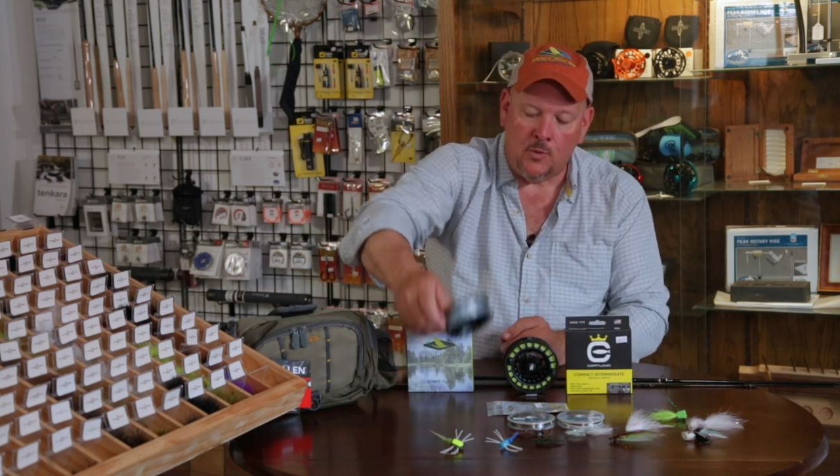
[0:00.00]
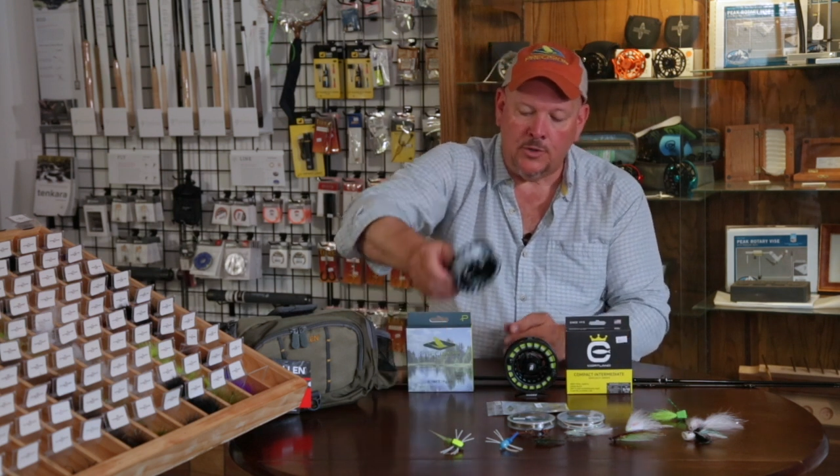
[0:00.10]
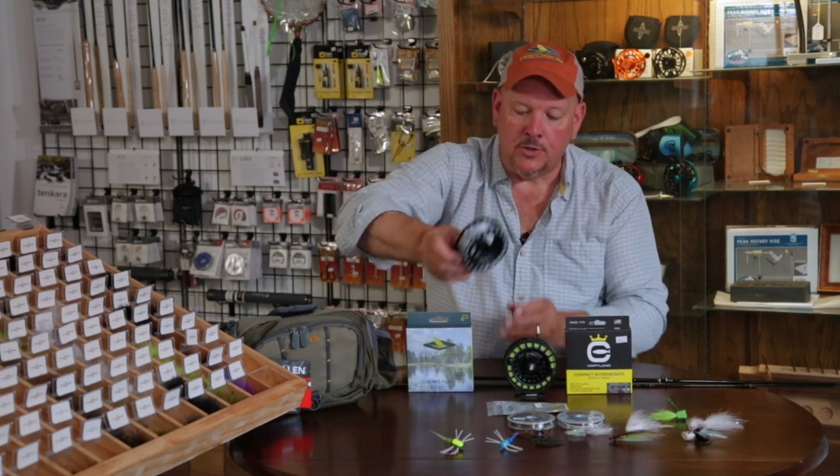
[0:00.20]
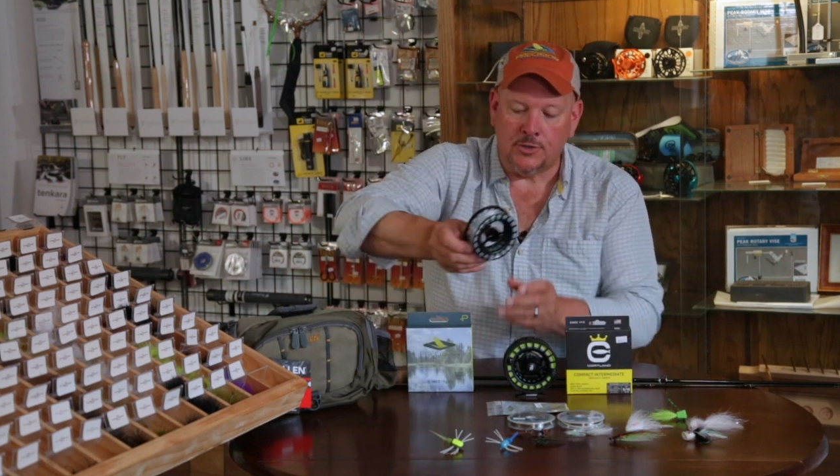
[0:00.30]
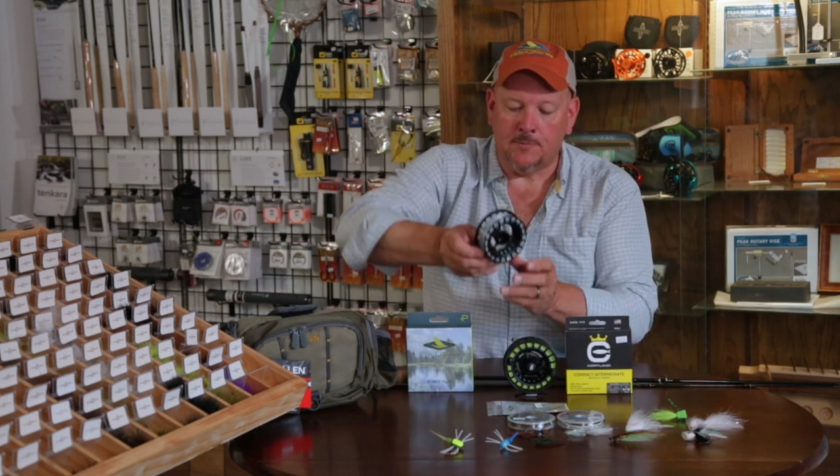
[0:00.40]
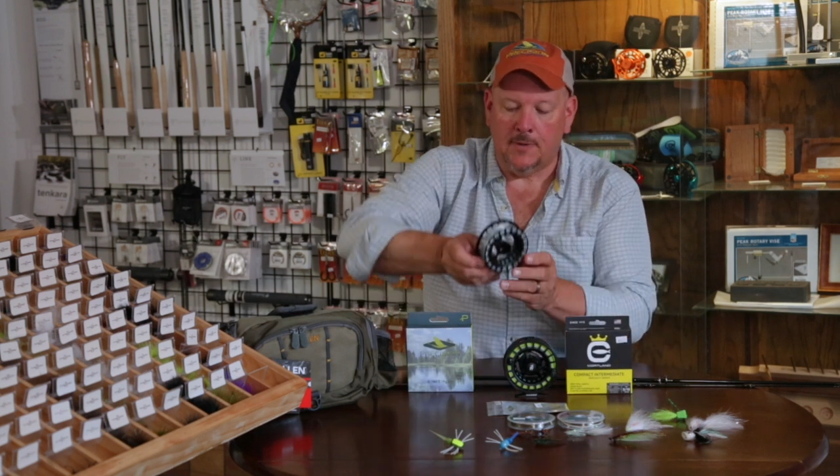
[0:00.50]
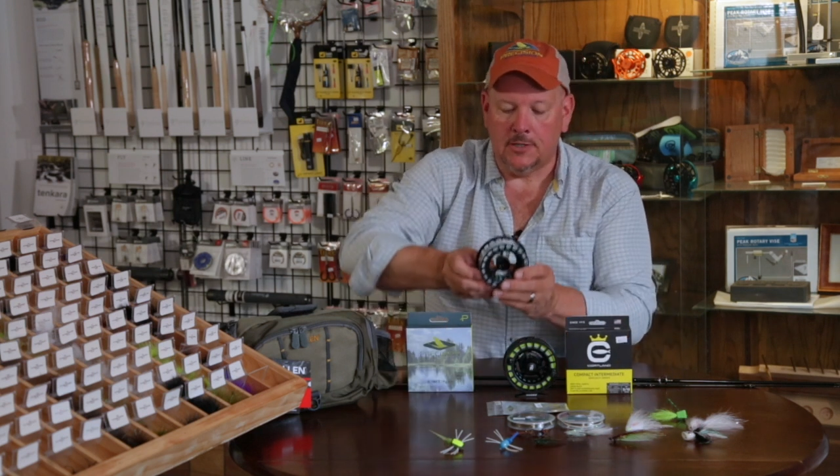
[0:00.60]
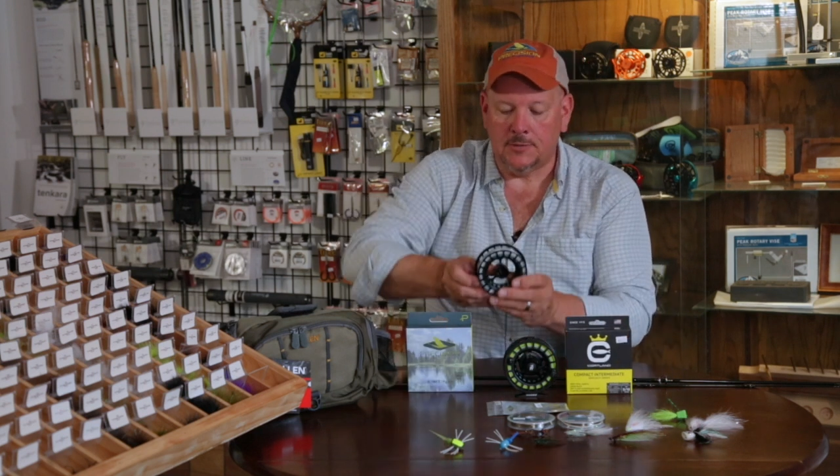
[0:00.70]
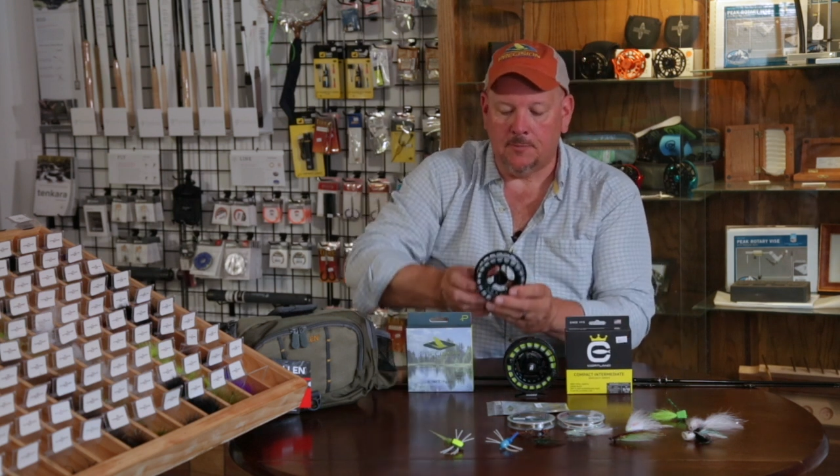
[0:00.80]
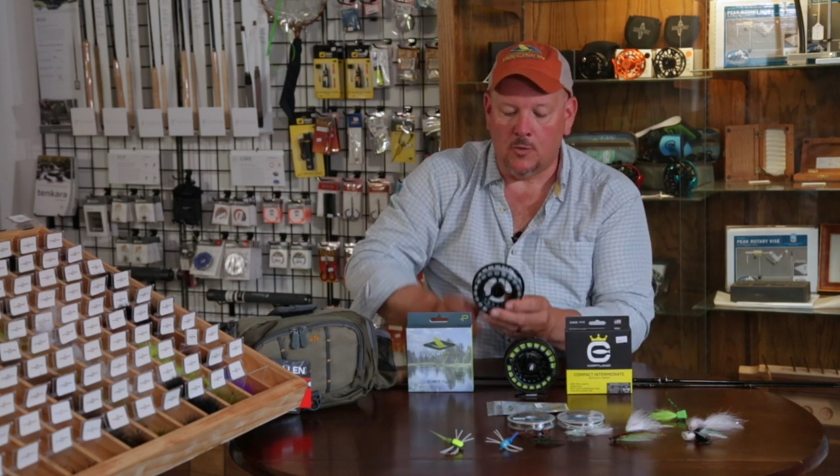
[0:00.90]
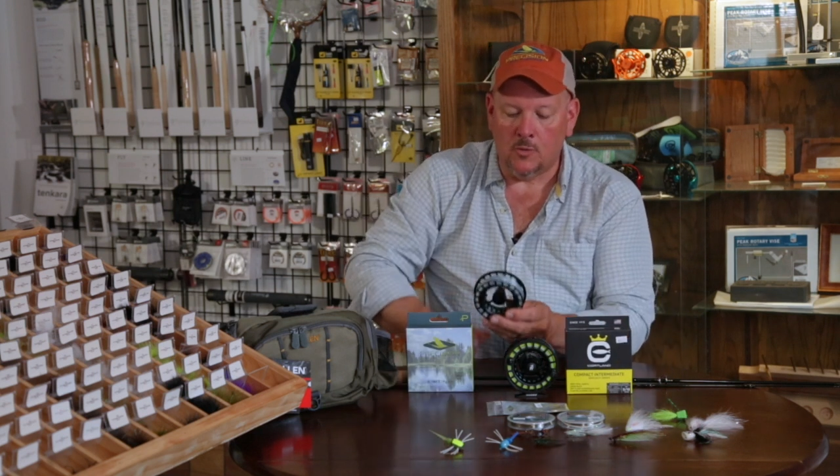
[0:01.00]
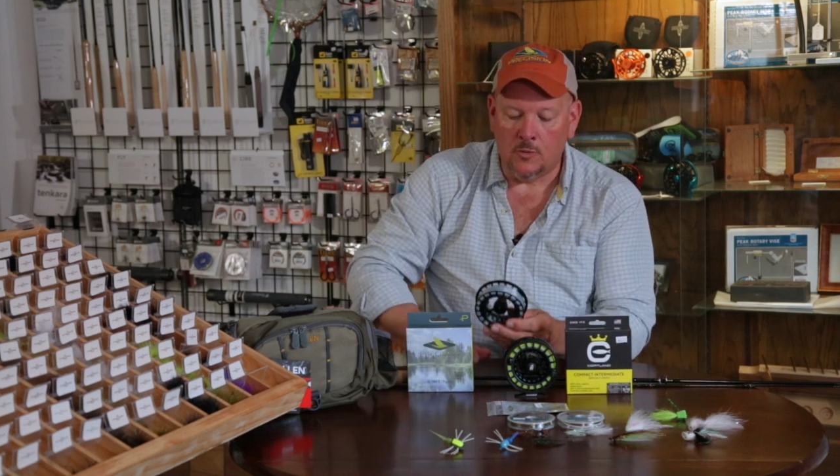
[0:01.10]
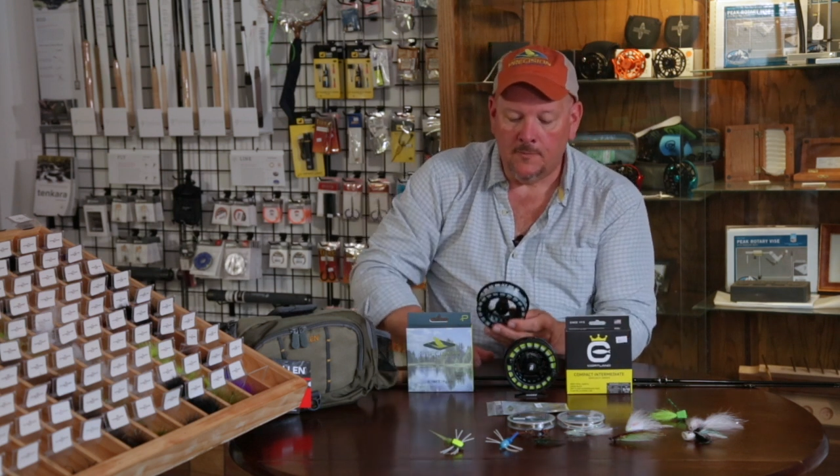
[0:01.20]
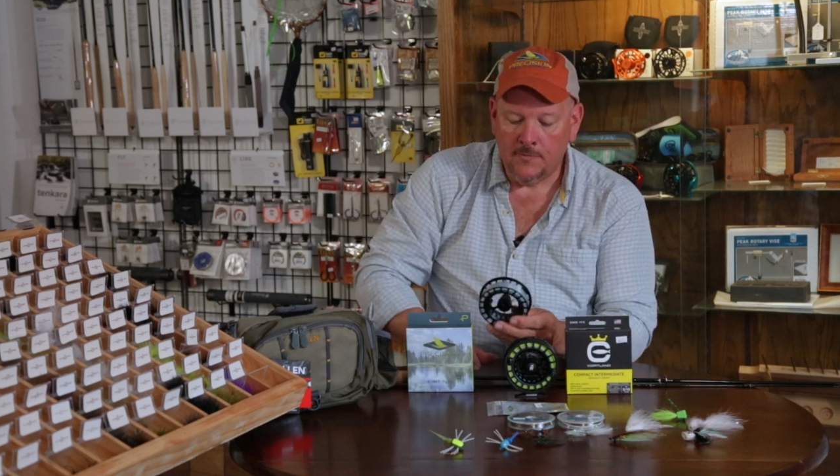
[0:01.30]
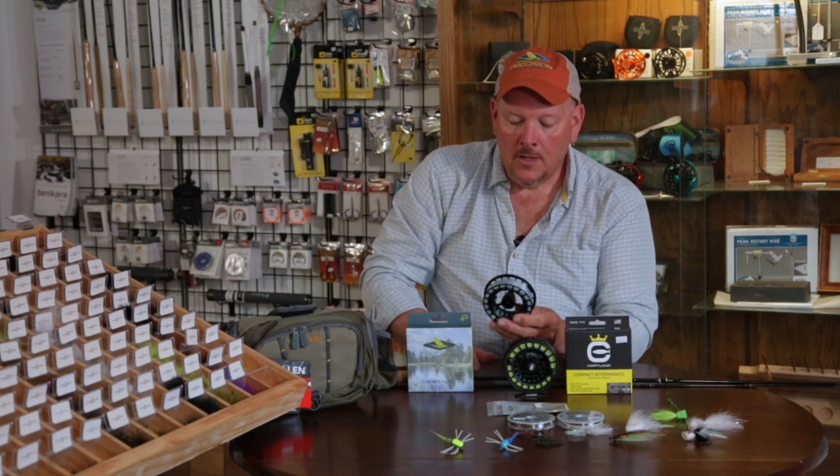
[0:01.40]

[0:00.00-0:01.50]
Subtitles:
on your spare spool.